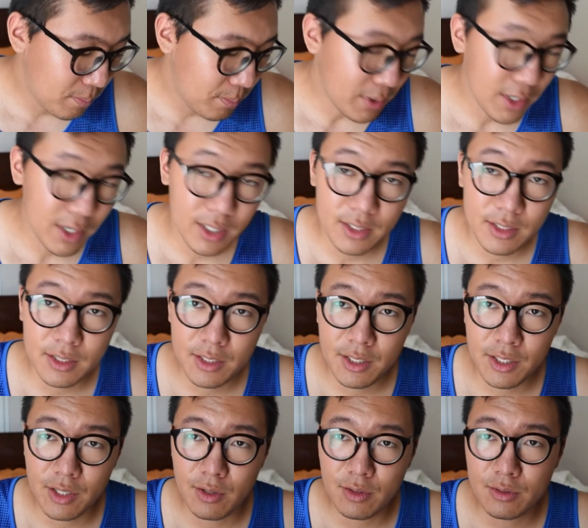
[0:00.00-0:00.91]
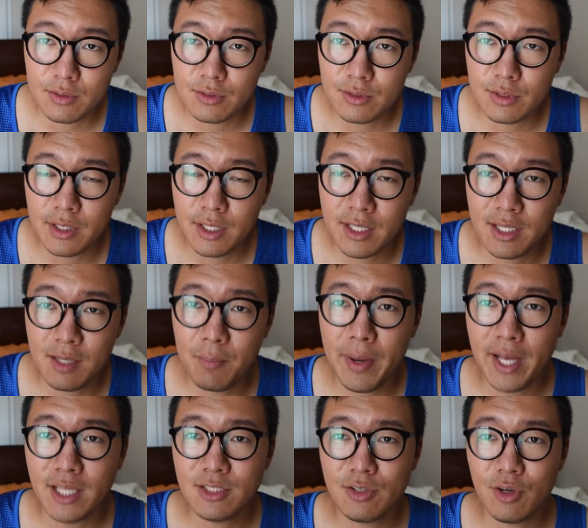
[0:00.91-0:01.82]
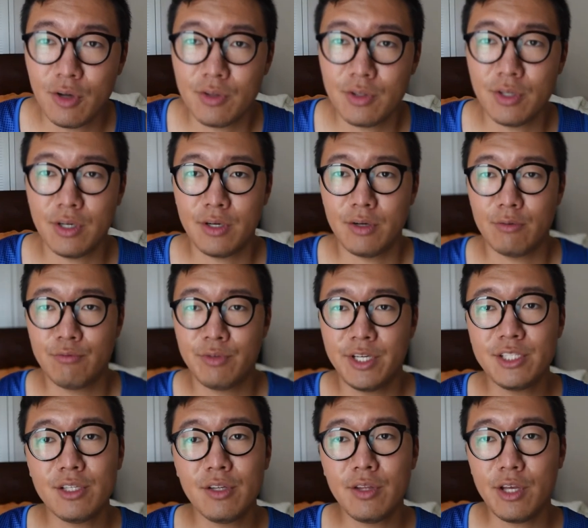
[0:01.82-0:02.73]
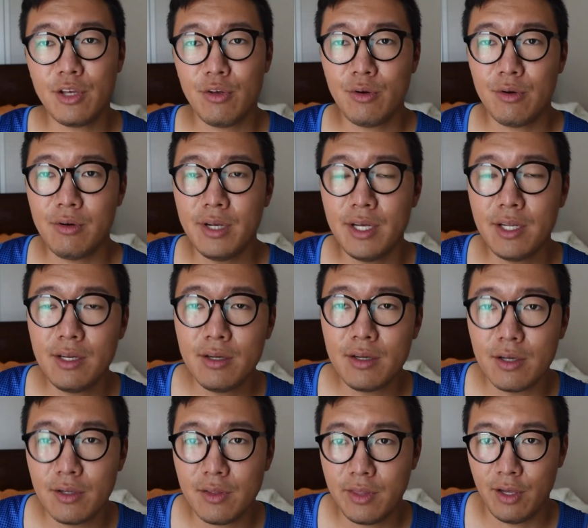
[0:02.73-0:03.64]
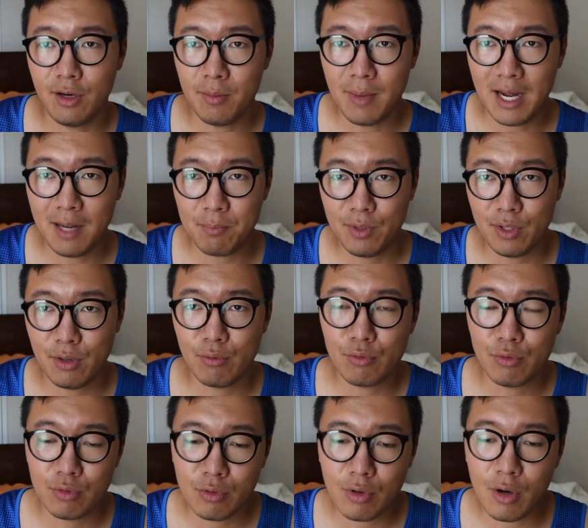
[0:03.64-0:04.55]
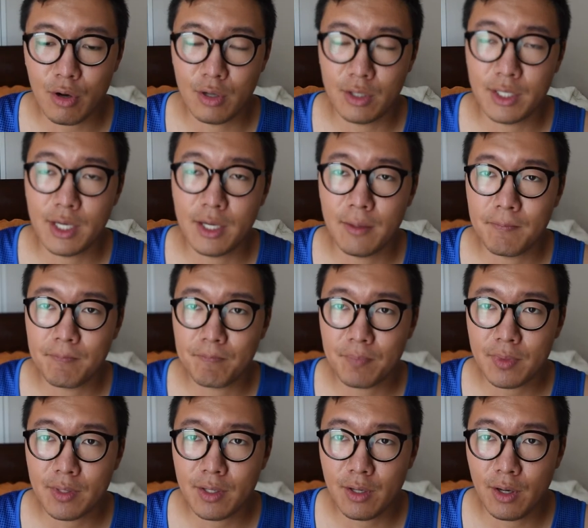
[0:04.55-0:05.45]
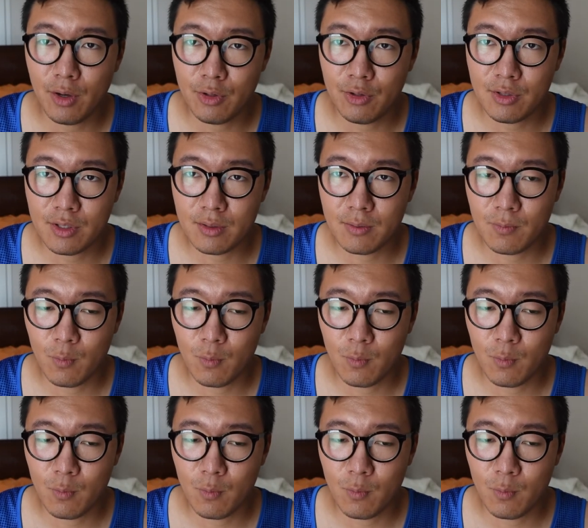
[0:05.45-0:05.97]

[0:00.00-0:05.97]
but you know it depends on the reason that you're in there might be a rule on uh, you,